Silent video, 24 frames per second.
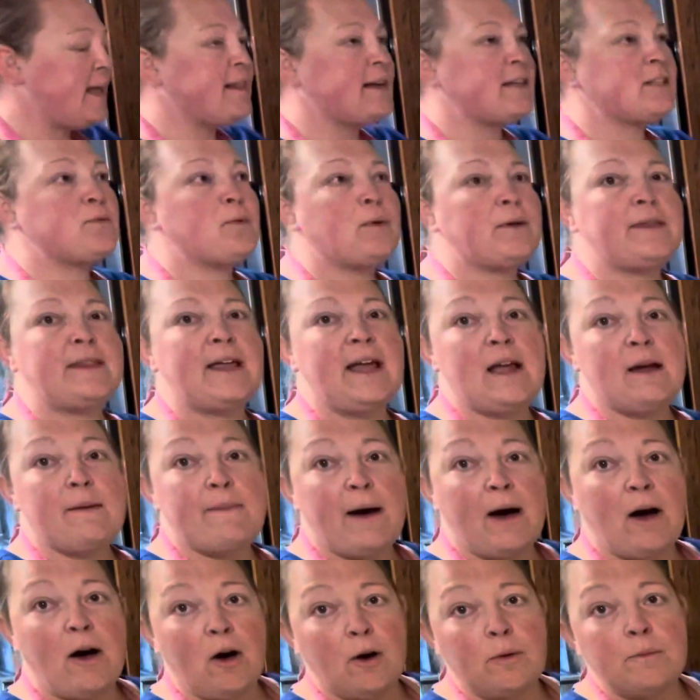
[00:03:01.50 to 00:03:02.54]
That's one thing
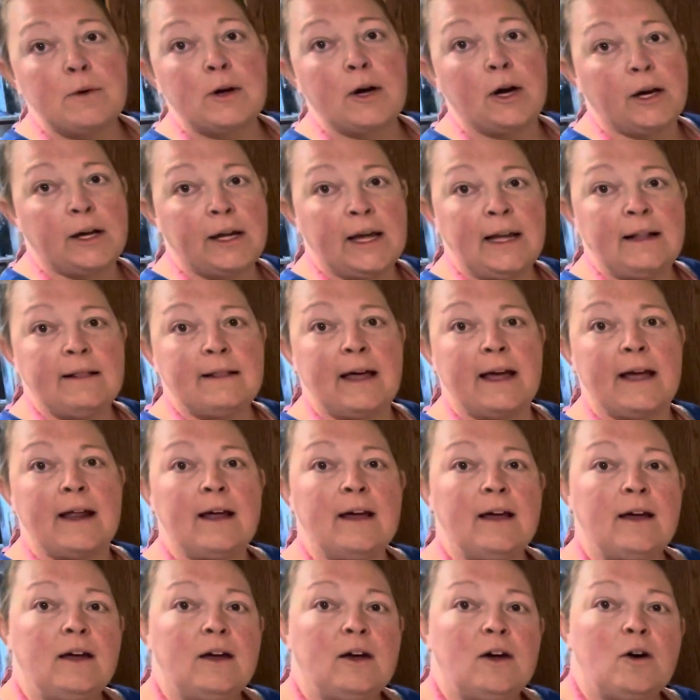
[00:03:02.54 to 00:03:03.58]
about home cooking that
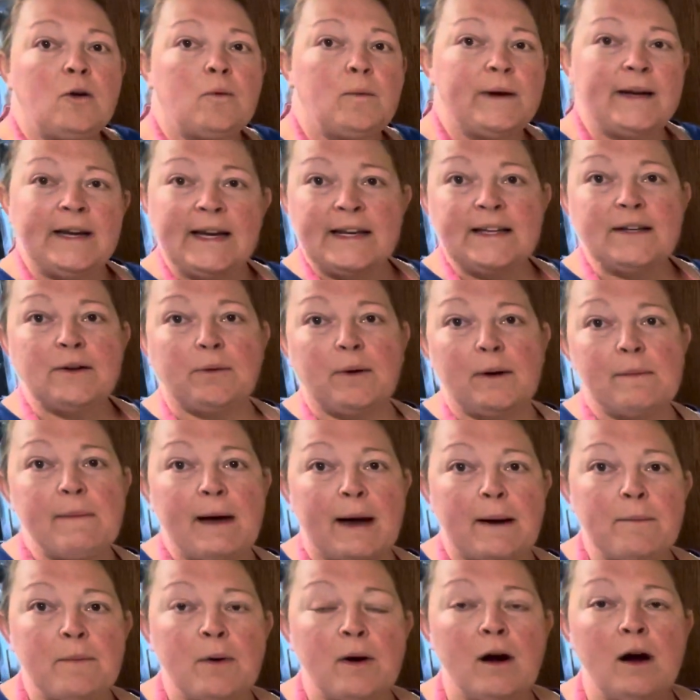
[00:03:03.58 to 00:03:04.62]
we need to
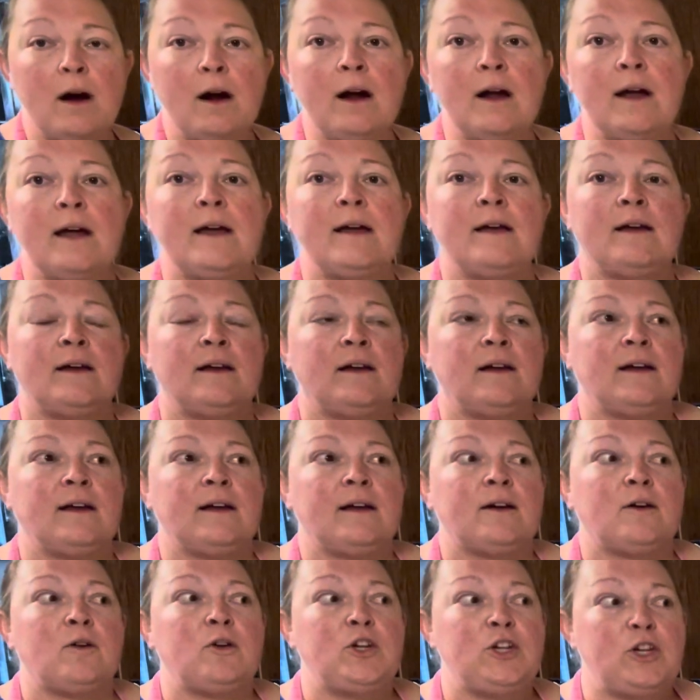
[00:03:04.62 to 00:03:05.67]
remember.
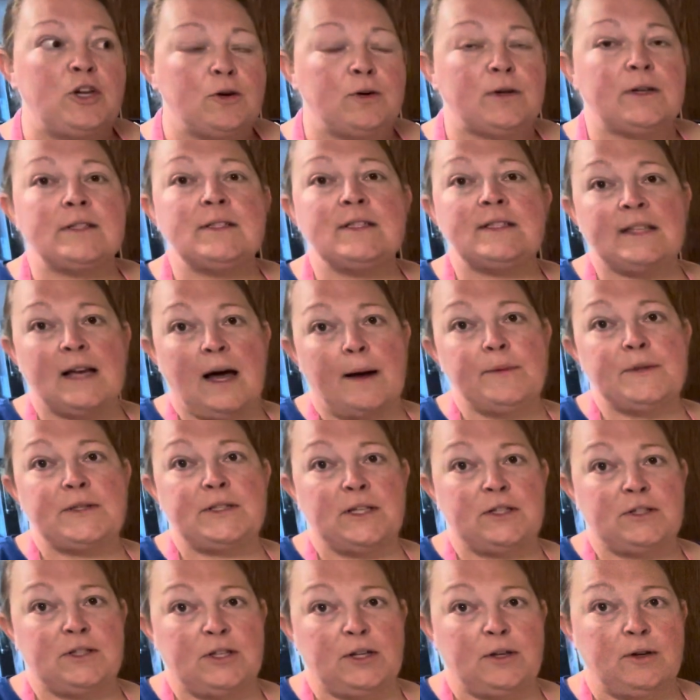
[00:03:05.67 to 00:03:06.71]
You can
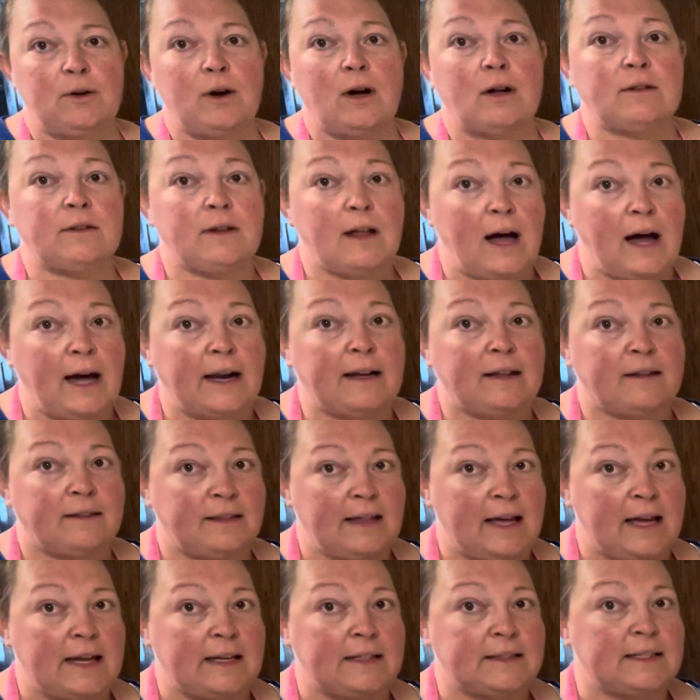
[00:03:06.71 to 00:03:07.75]
substitute a lot of
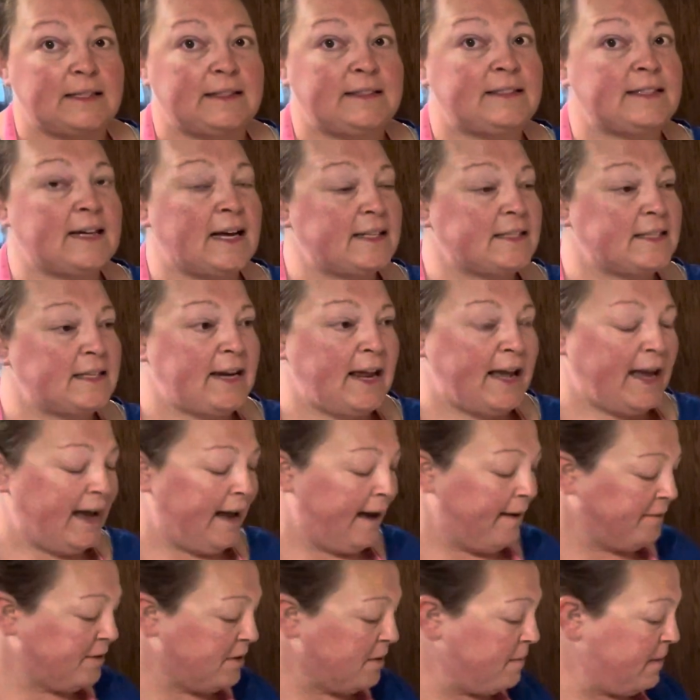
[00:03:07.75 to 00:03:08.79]
things. It doesn't
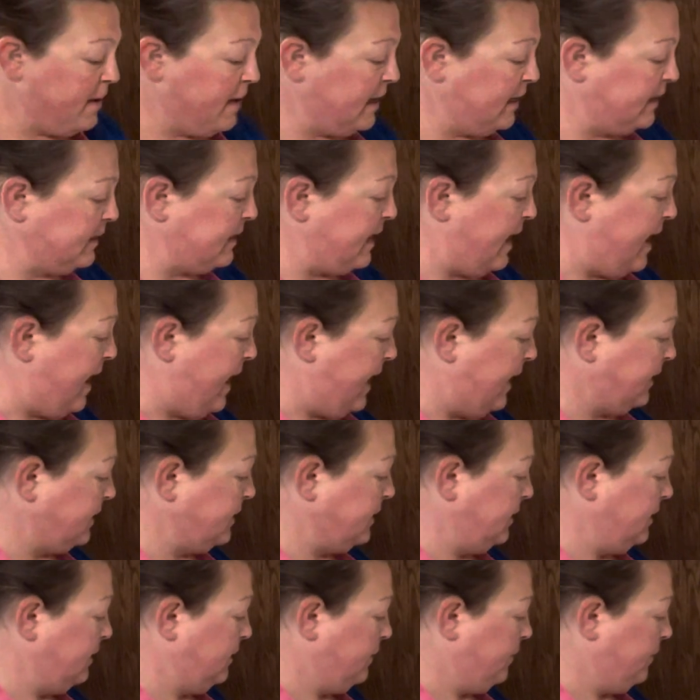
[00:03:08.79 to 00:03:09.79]
have to be exact.